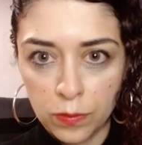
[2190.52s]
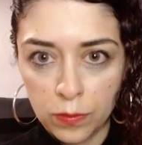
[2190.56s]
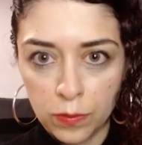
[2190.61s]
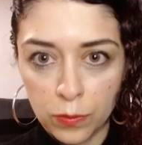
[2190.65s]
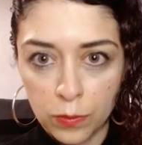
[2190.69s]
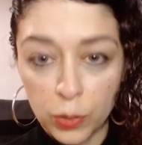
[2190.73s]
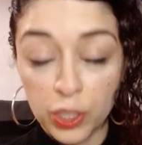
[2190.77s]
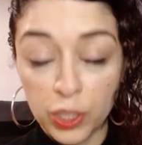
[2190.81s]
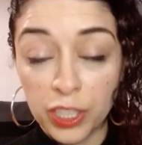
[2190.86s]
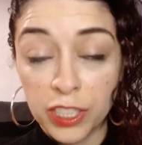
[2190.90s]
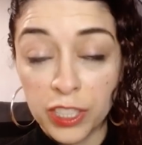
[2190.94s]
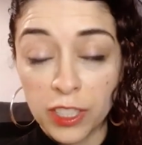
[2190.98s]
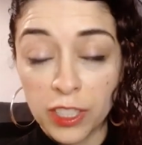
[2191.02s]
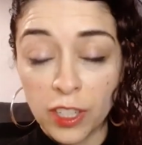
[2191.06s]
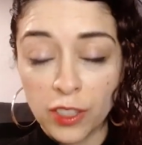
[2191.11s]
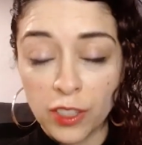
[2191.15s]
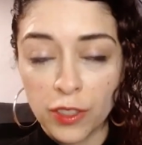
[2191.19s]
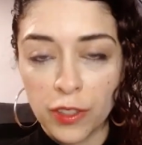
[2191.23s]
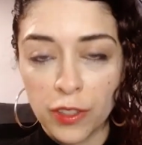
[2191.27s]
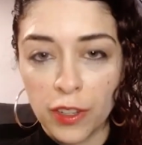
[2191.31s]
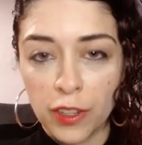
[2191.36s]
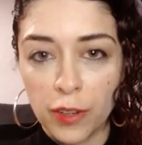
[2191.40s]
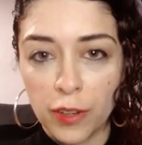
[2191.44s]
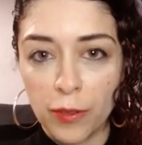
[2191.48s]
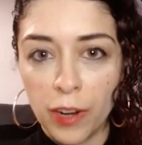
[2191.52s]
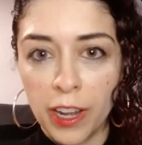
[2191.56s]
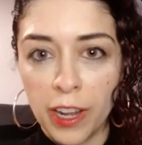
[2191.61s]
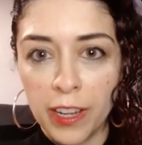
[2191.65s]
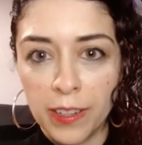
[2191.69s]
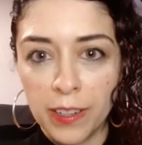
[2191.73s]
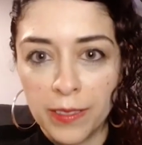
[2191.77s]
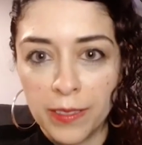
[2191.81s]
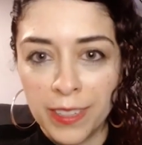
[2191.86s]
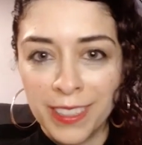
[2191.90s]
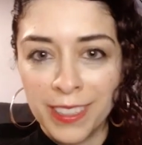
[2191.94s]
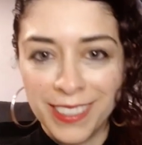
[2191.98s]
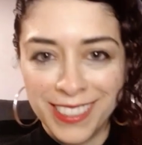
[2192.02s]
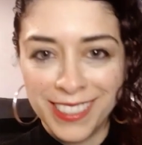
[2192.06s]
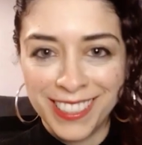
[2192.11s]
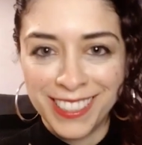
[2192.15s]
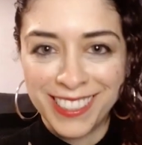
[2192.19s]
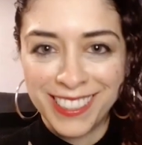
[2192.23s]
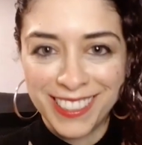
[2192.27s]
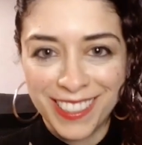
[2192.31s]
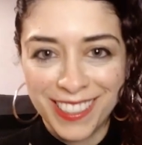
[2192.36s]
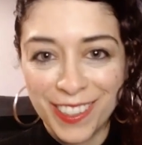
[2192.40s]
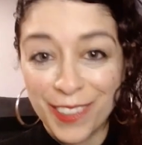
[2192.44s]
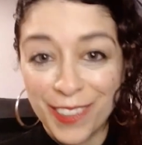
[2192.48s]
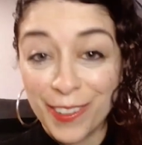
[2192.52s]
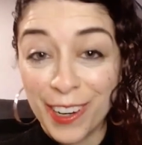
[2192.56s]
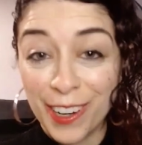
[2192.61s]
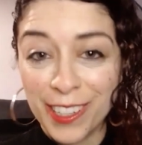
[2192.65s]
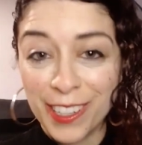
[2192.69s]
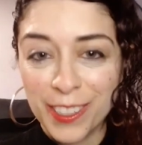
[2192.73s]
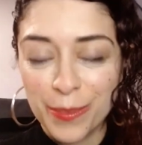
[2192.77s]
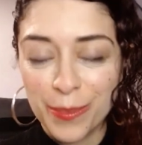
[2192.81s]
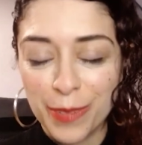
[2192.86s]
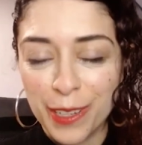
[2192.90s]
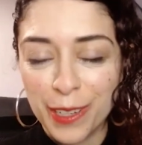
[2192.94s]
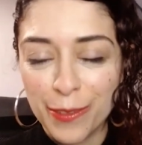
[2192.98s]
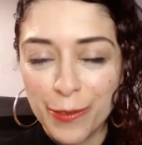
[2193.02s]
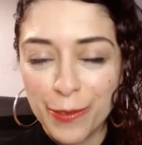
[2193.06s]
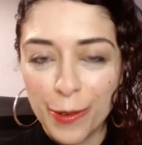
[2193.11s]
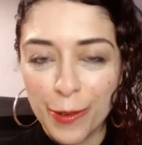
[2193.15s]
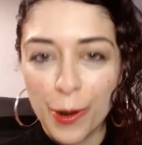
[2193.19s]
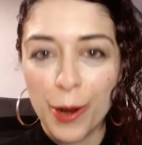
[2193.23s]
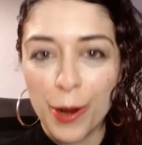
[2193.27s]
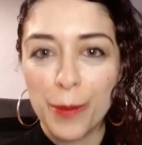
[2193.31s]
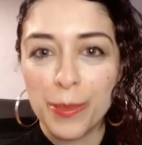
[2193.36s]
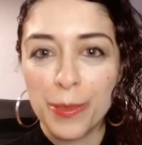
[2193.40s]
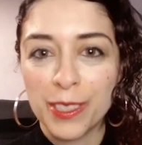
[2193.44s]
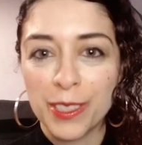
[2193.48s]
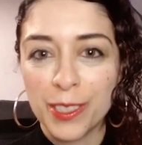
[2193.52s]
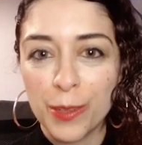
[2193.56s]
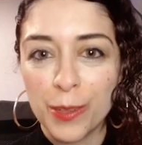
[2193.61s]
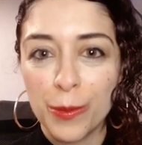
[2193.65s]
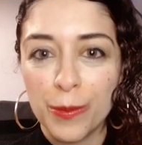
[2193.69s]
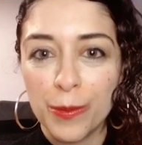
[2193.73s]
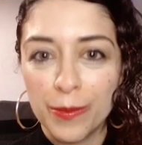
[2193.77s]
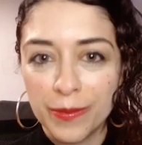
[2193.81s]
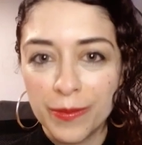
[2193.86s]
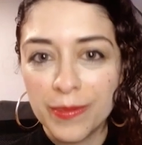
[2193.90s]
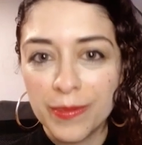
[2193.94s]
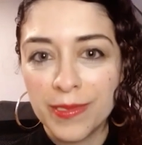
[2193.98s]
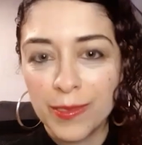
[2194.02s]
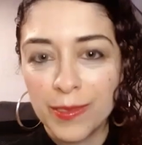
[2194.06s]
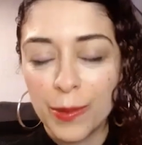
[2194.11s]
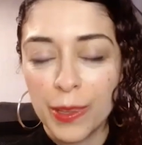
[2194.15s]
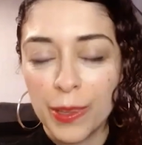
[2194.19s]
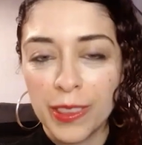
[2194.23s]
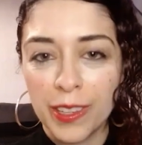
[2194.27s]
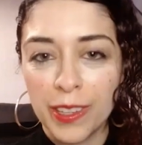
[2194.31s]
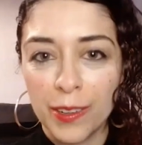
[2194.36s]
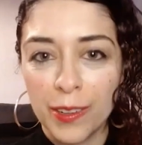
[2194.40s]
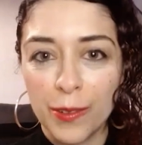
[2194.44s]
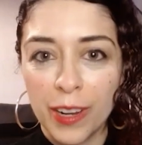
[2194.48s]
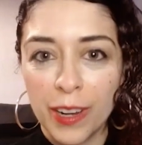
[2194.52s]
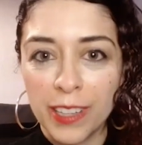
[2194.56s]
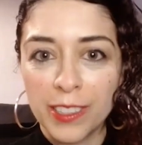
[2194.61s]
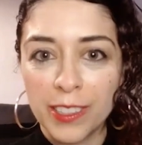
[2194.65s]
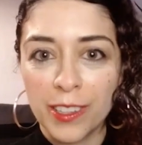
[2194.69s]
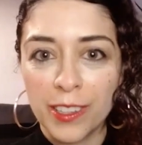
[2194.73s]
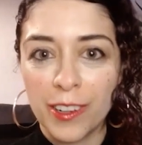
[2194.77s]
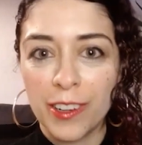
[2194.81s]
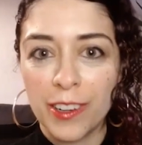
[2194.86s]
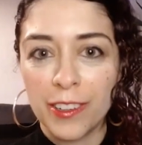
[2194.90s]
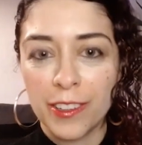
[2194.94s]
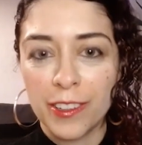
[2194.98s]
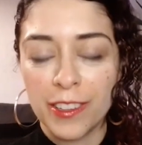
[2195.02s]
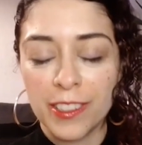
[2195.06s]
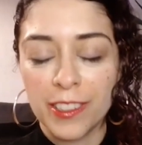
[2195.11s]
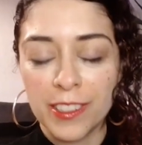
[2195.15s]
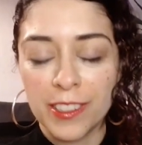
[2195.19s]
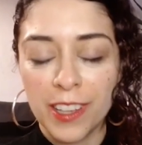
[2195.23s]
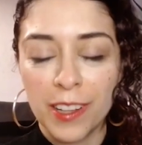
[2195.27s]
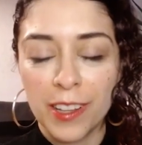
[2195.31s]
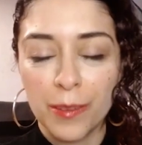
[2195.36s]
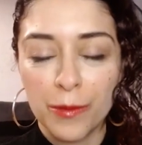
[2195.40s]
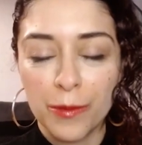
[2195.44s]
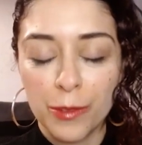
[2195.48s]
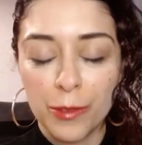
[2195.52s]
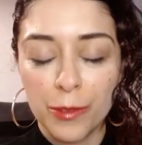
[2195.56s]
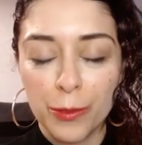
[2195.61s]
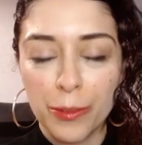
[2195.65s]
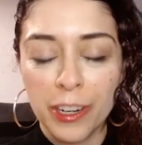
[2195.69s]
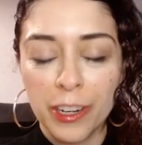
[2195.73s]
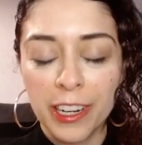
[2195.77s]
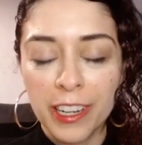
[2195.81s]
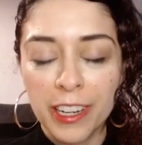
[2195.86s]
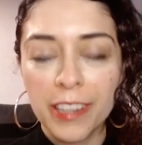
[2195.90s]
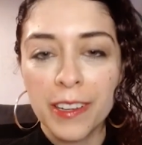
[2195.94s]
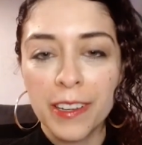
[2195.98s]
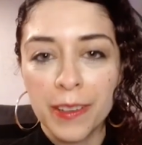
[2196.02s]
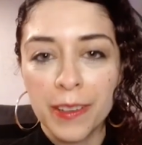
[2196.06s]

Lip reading: Which is also their right. It's their right to be informed as to what their rights are under the asylum rubric.